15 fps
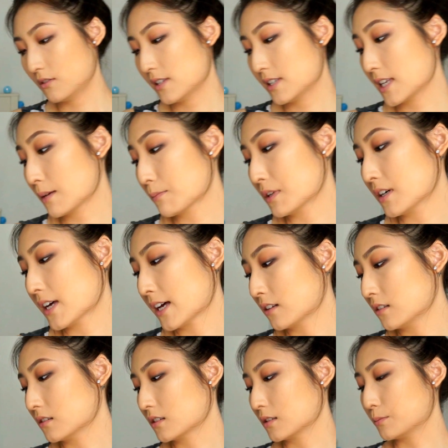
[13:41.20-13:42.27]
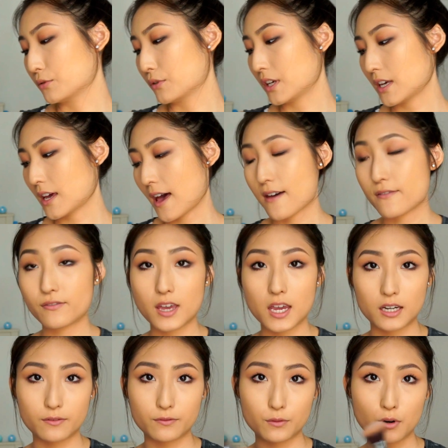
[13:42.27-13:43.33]
Sigma Angled Kabuki
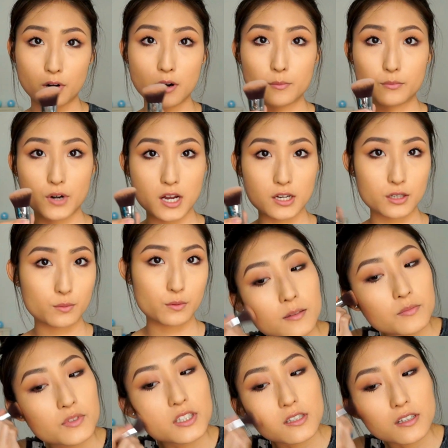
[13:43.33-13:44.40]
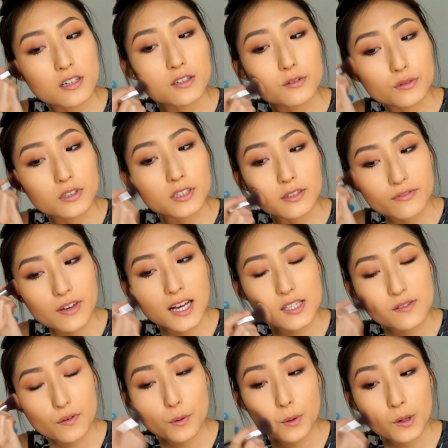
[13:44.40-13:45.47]
F84 brush. I'm just gonna really
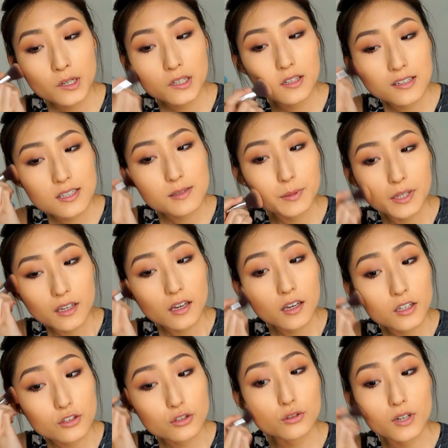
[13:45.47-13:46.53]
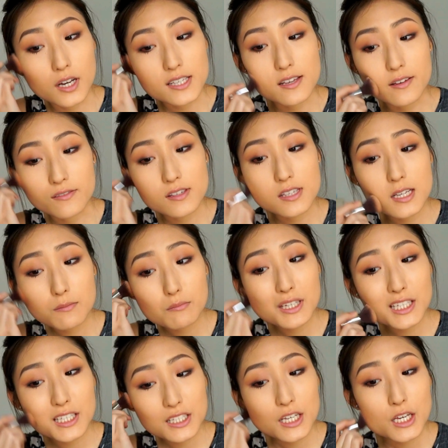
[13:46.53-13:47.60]
fast forward this because you guys have seen
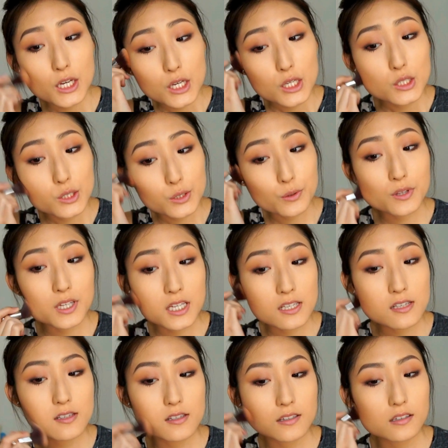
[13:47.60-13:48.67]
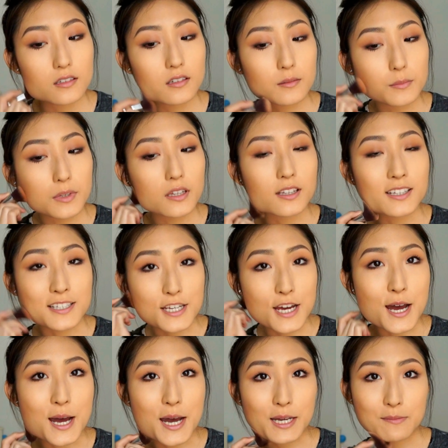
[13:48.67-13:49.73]
me do this a million
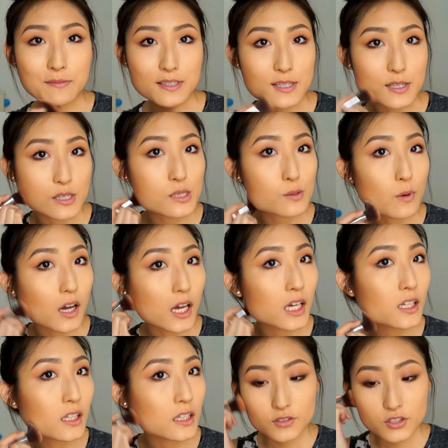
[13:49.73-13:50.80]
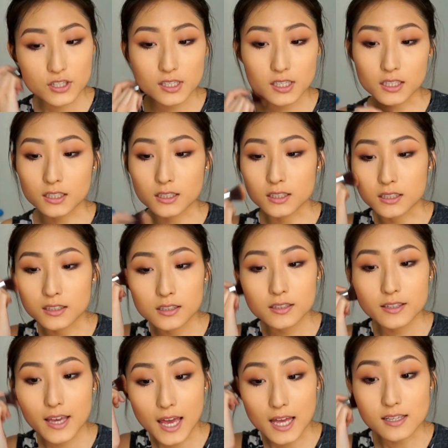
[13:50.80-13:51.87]
times as well. Just gonna
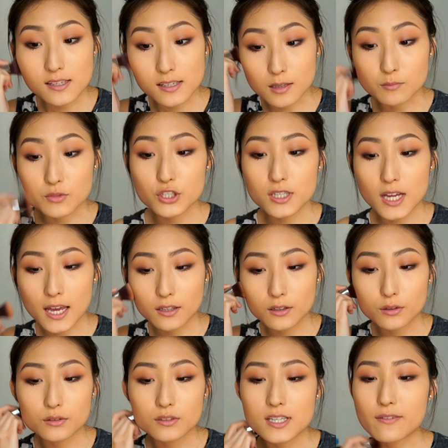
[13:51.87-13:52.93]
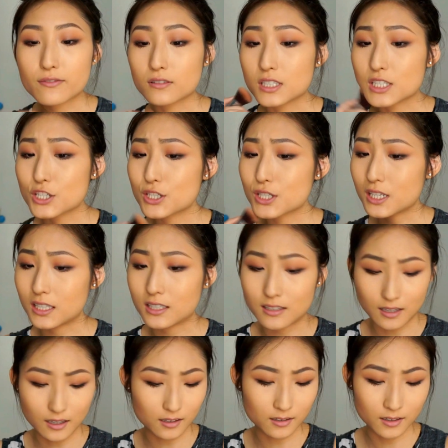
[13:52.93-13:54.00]
add some shadow, definition,
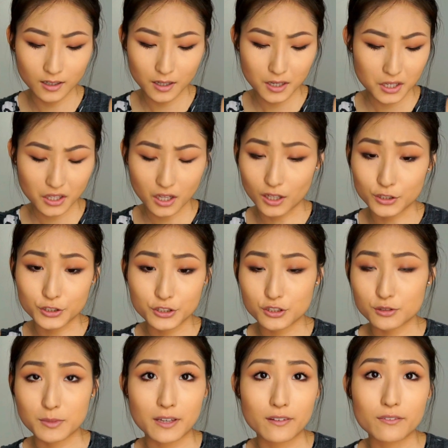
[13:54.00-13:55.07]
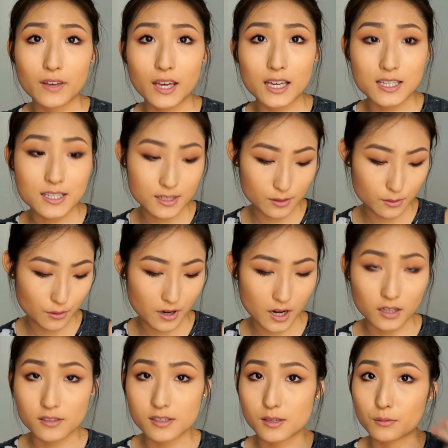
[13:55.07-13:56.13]
and color to my face, or
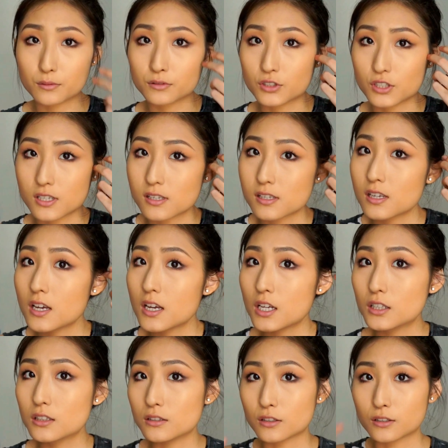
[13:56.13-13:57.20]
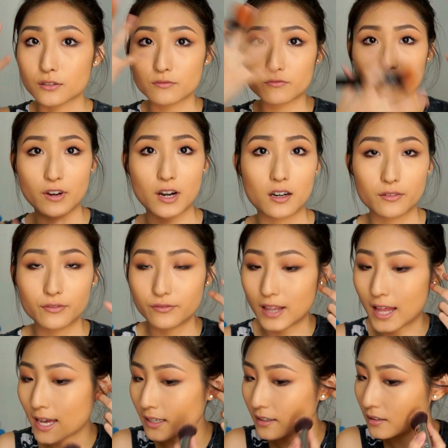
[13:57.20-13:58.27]
else it will just look very
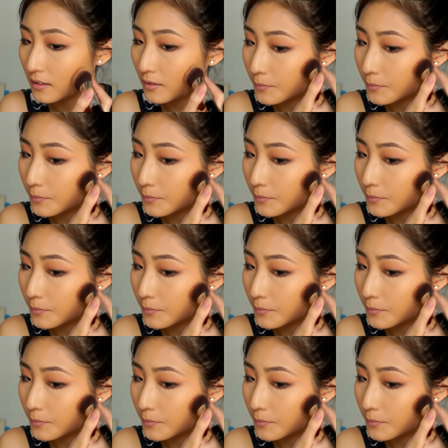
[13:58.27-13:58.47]
flat.